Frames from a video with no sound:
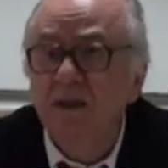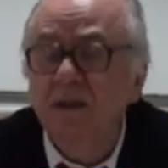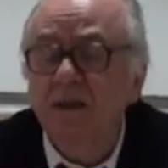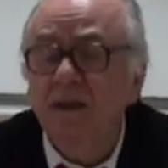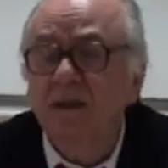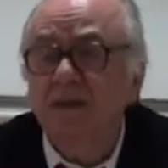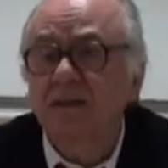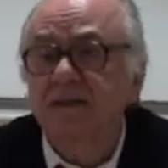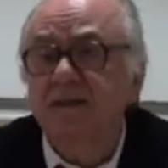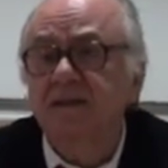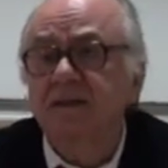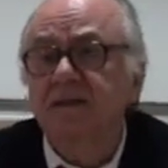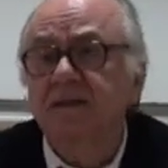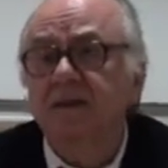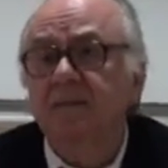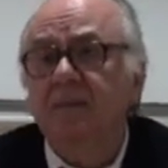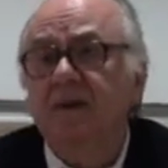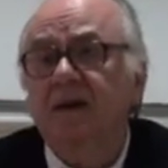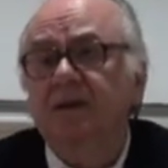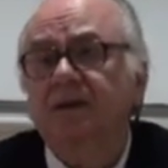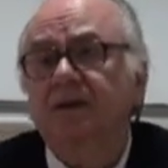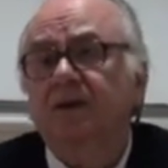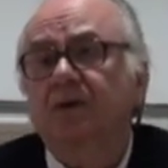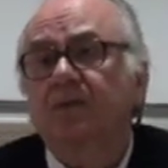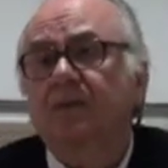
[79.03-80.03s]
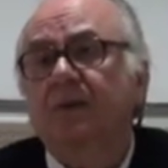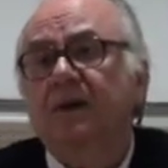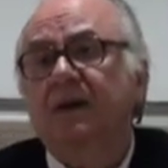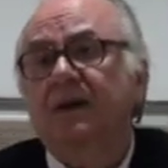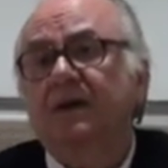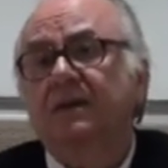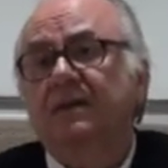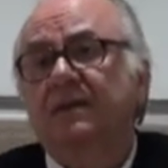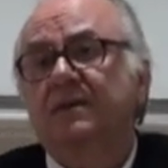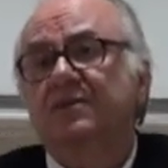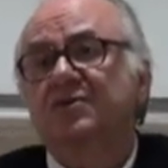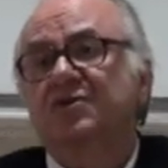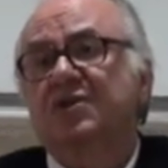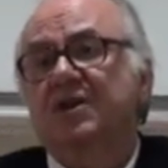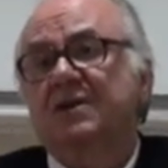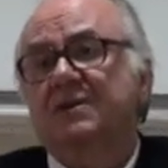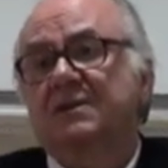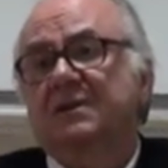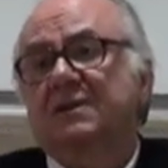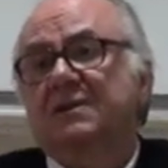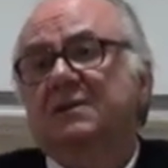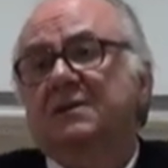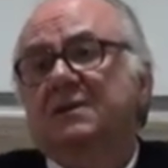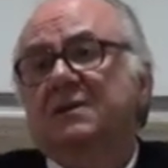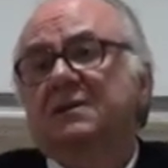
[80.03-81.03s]
in a systematic way the
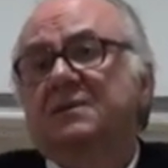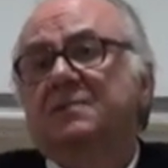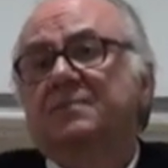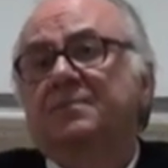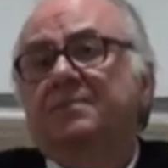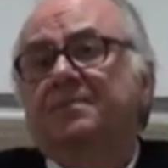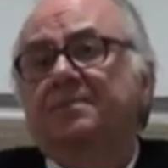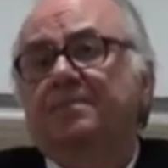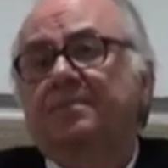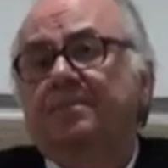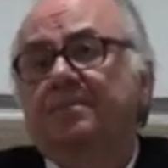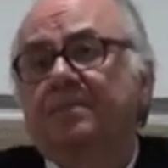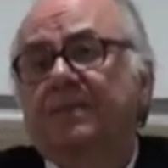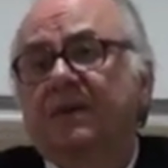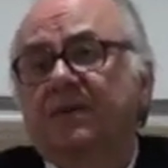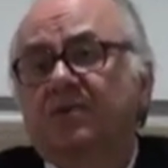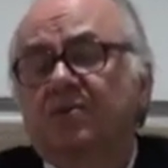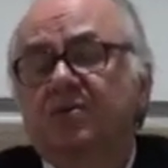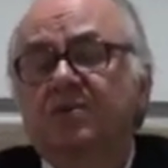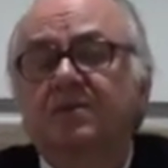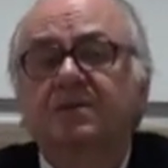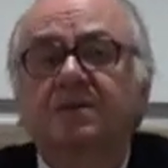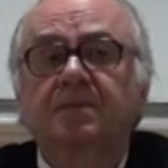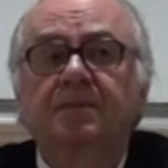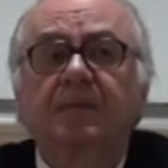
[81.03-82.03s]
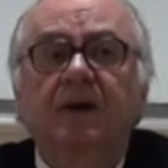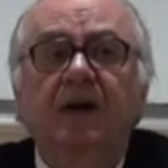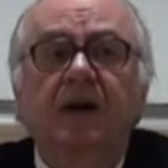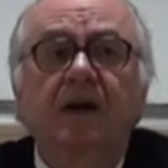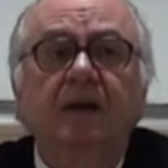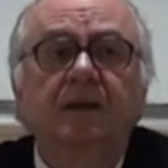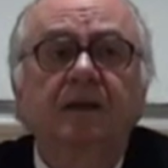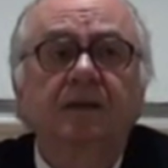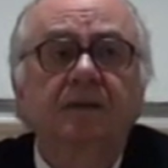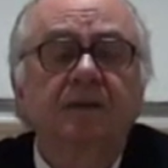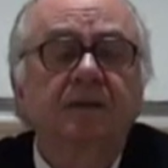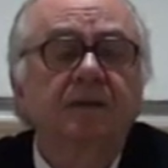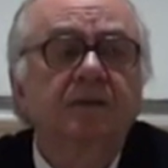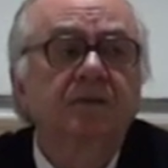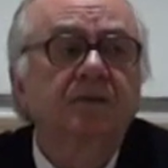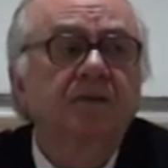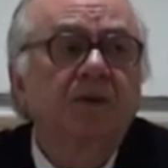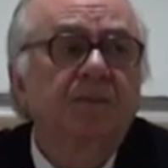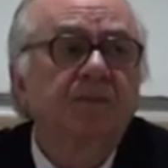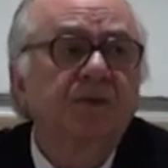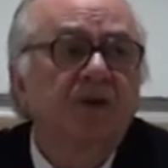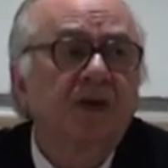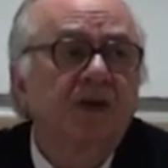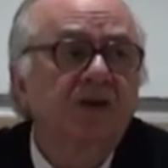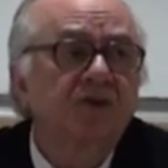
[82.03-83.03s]
injustices produced by
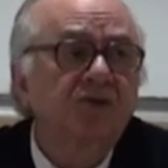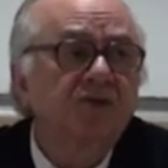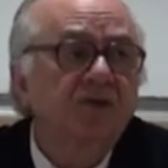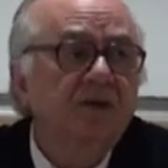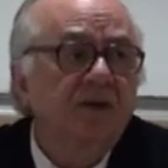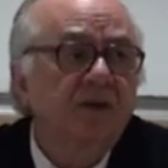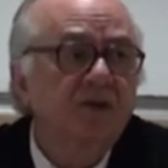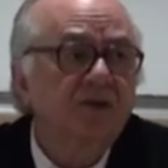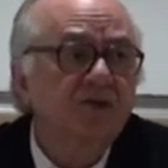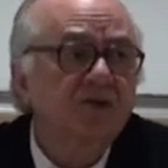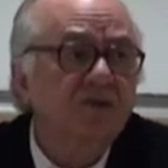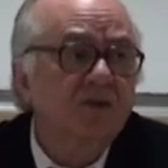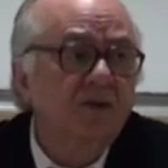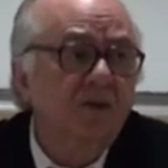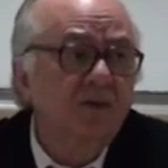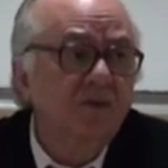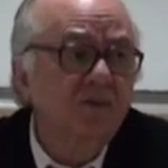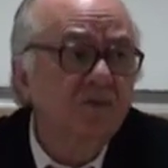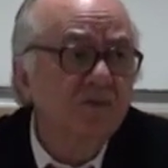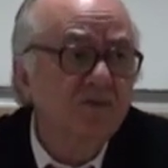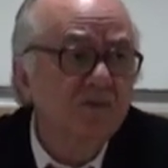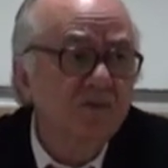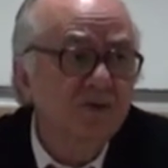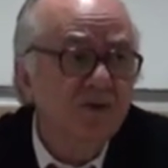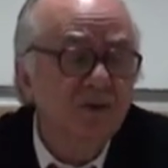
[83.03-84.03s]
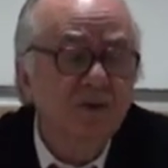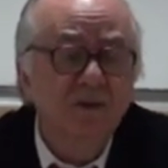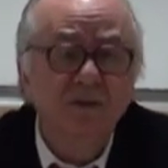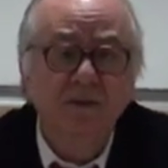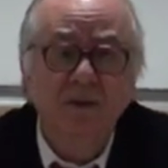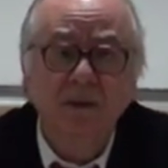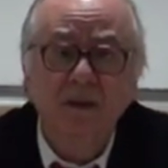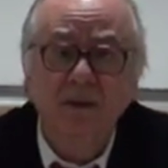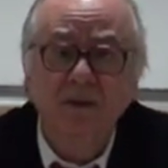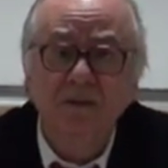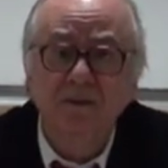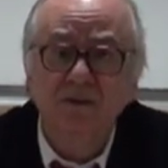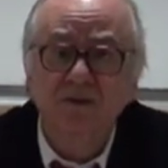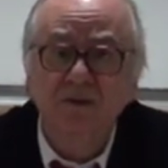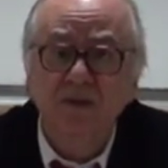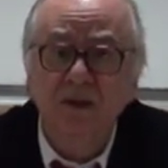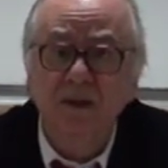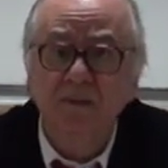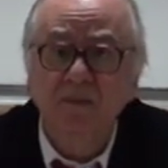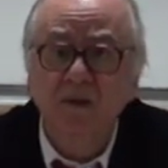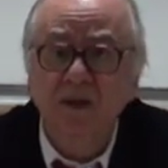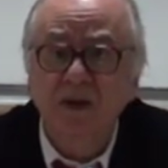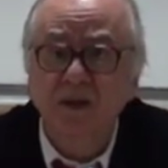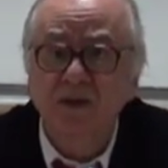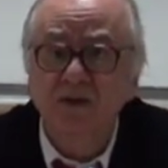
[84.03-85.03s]
domination, exclusion, and
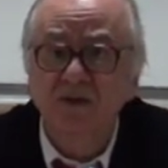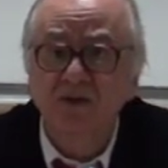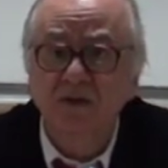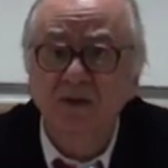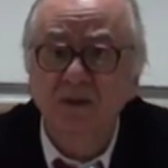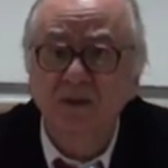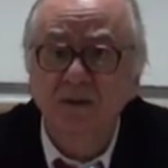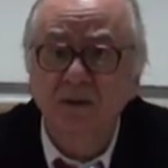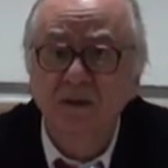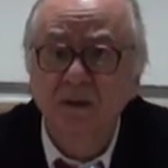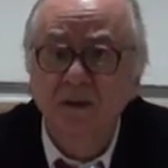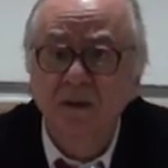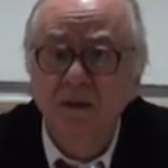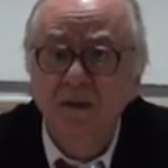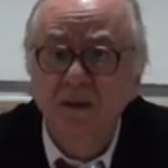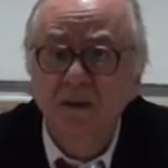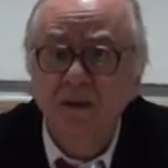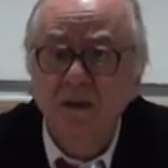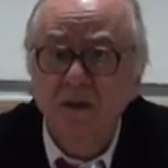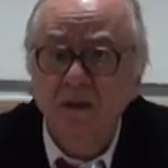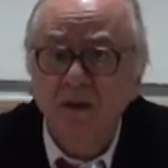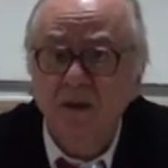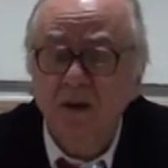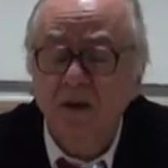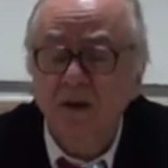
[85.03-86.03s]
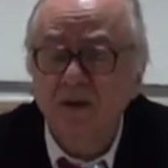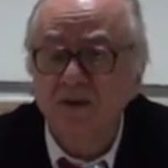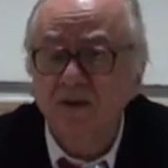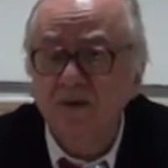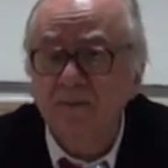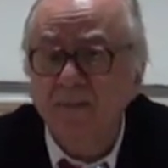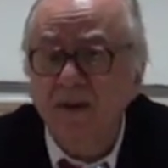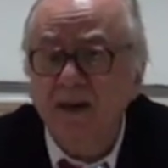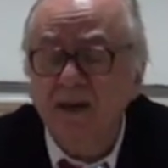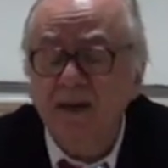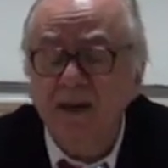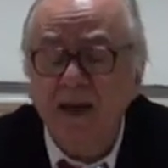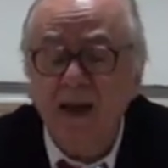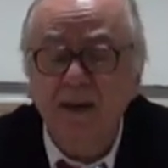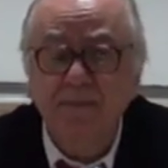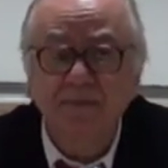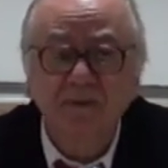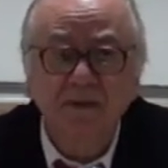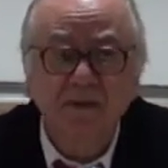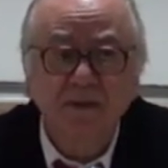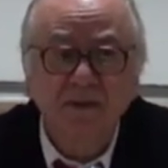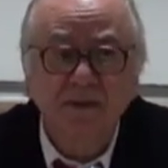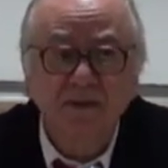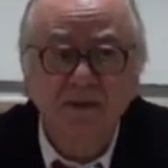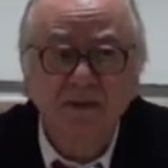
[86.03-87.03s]
discrimination caused by
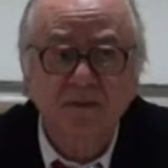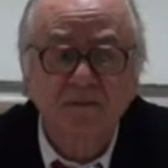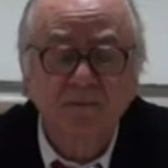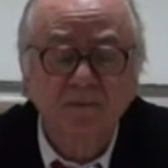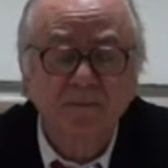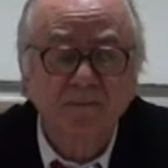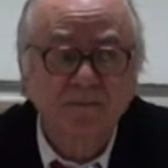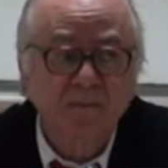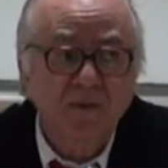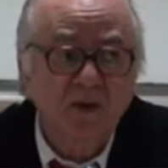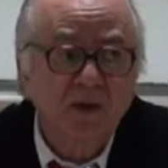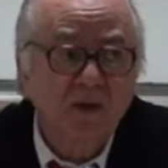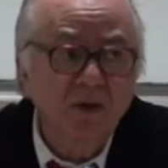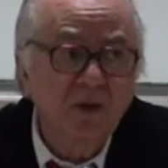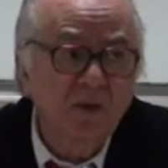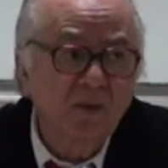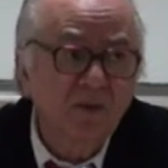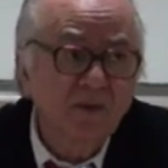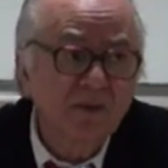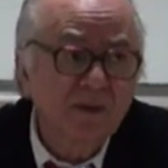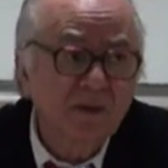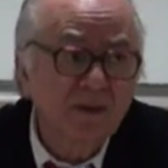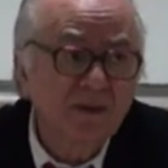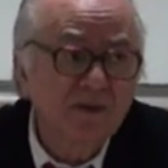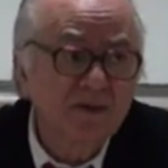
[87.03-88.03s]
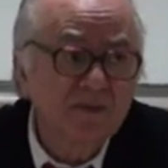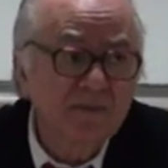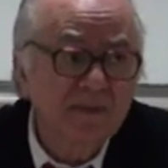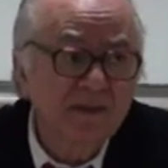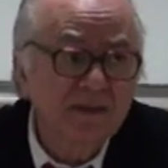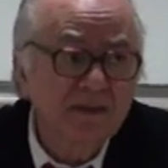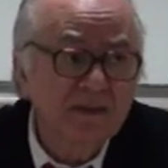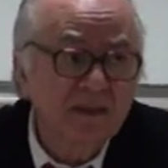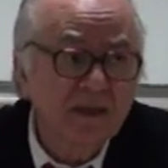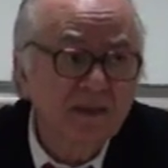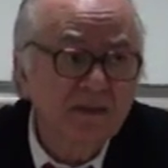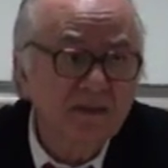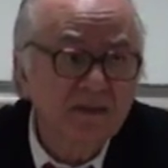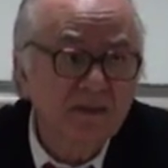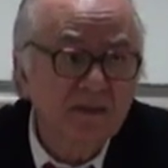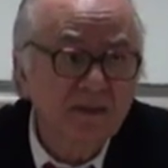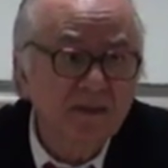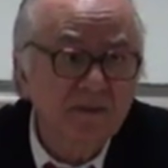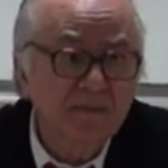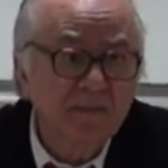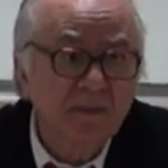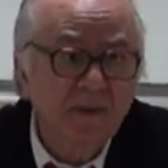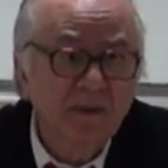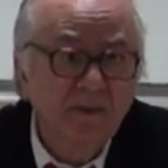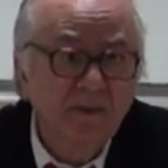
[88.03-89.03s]
capitalism, colonialism, and sexism.